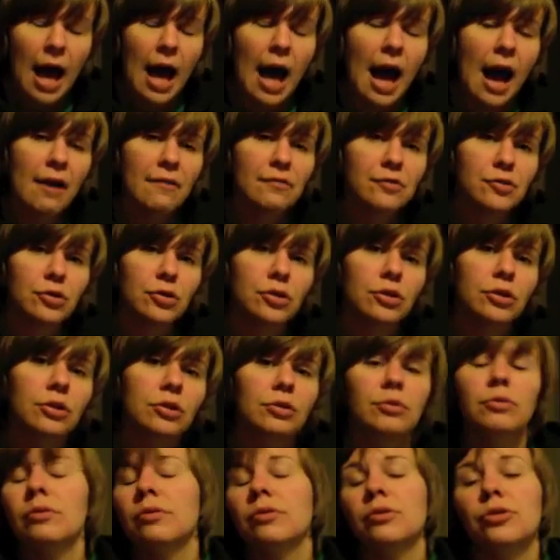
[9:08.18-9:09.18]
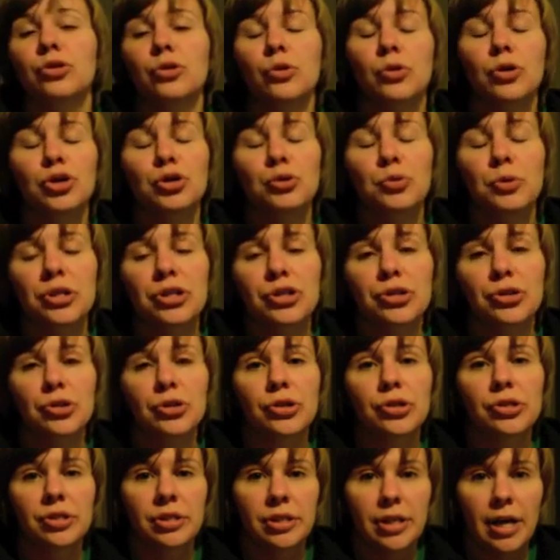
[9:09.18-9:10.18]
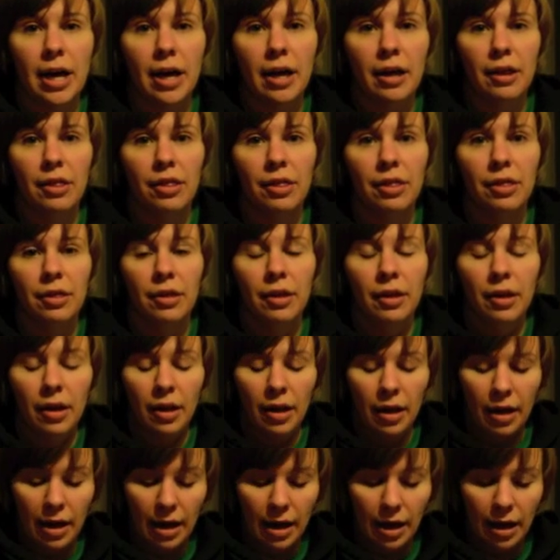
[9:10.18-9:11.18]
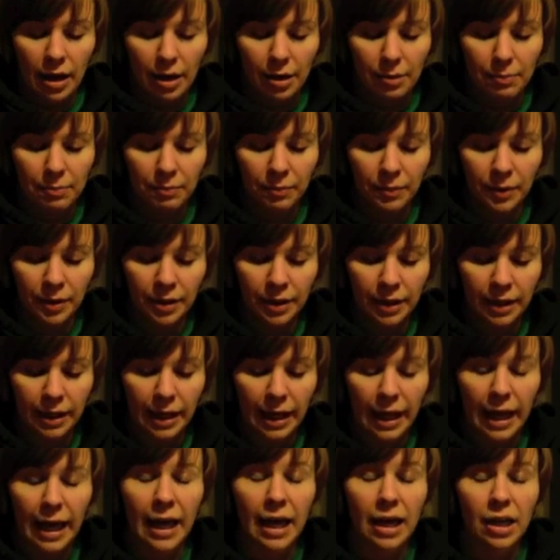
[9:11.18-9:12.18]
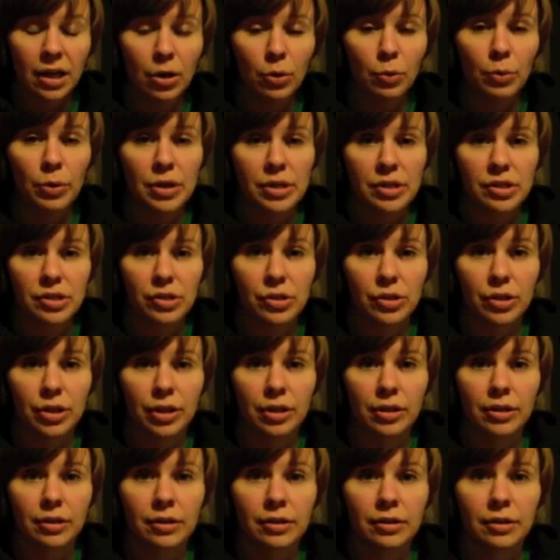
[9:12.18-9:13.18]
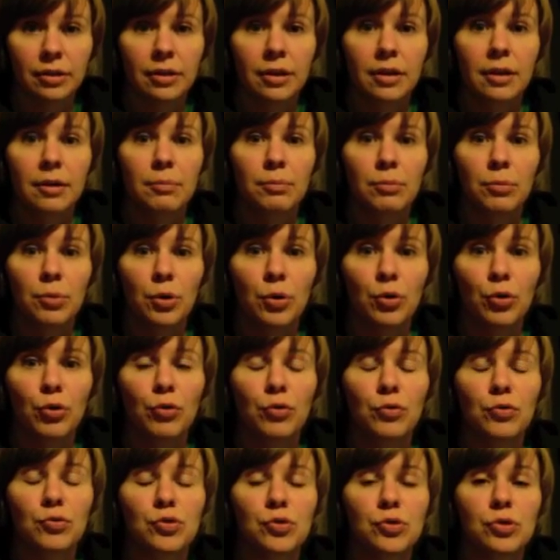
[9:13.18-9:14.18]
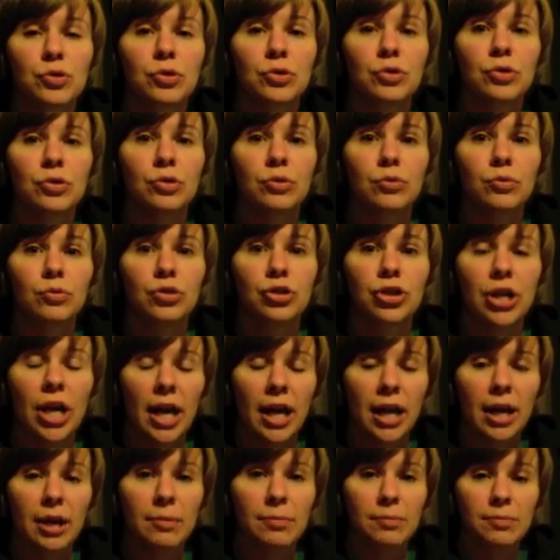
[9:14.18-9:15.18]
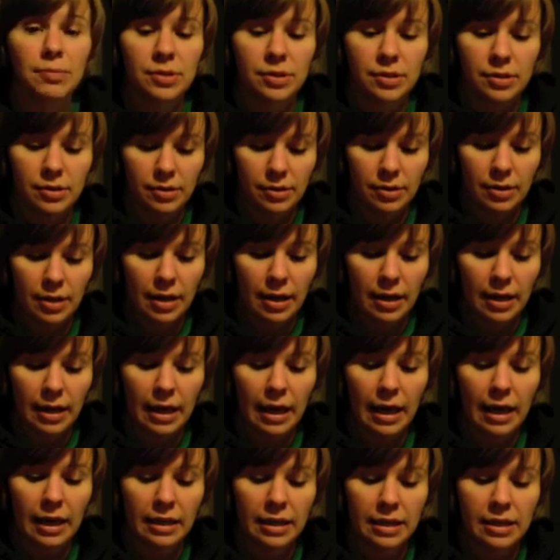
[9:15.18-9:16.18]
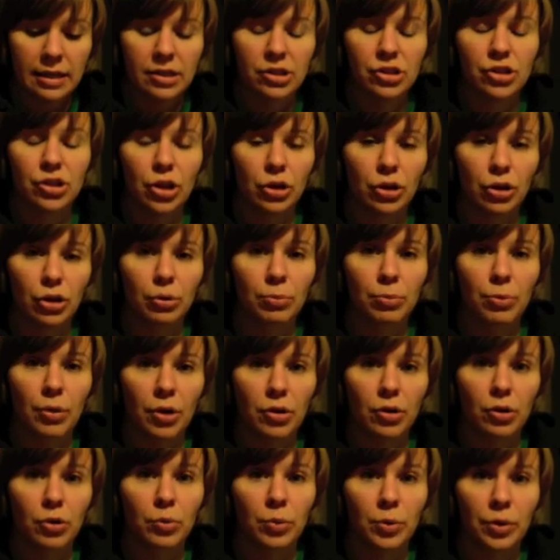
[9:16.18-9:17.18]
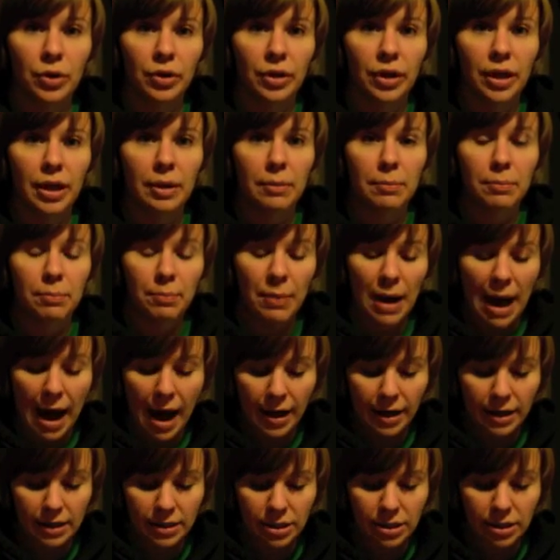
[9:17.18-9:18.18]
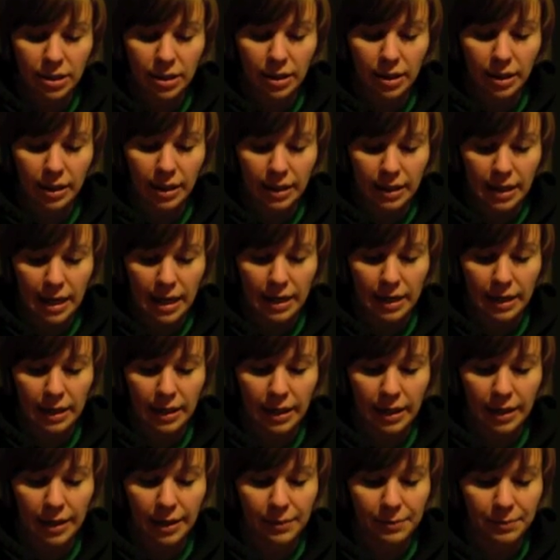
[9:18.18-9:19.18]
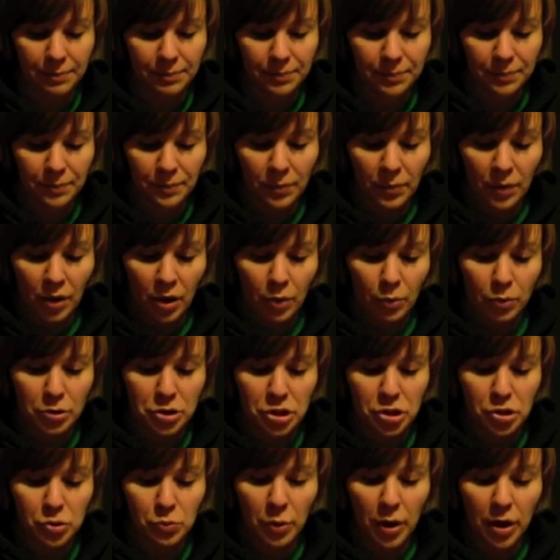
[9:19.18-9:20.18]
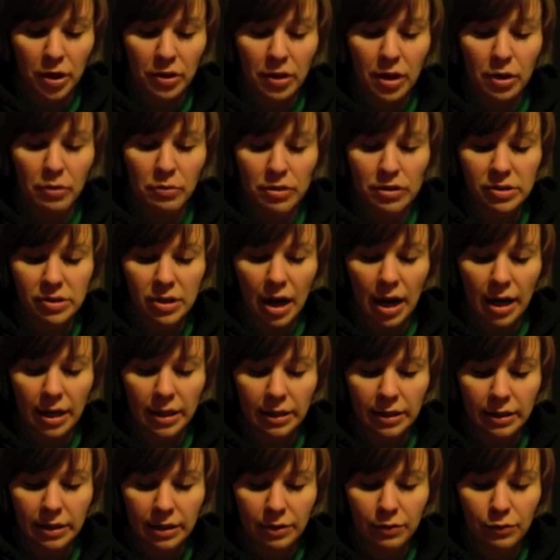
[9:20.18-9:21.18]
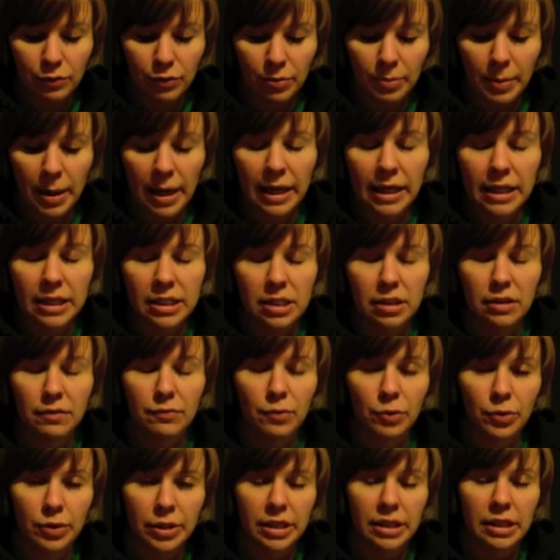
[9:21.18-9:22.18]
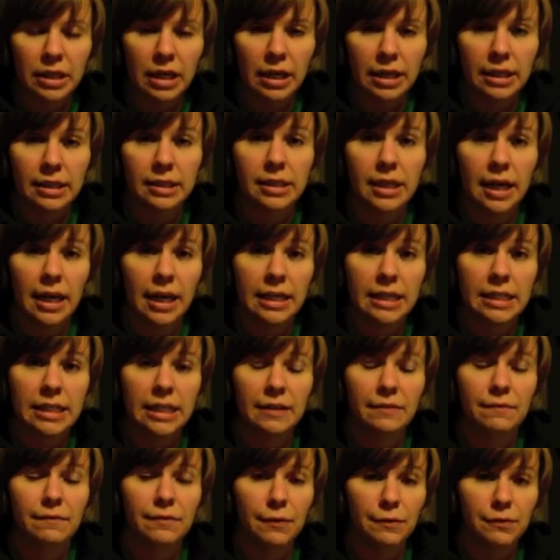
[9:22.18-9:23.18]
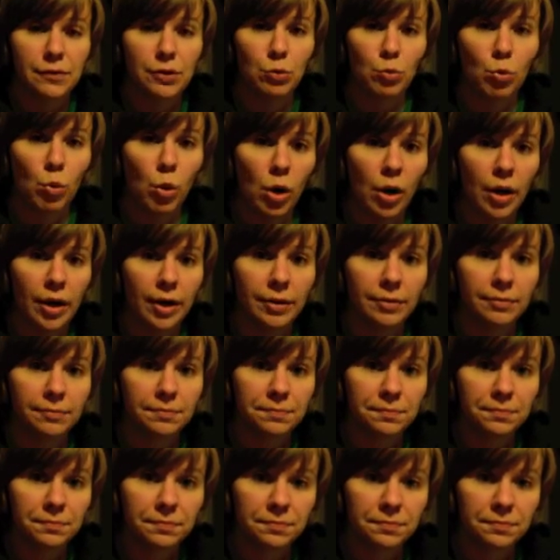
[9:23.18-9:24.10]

After George Whistler's death, Anna Whistler moved James and his younger brother Willie back to Connecticut, which is where they resided from 1849 to 1851.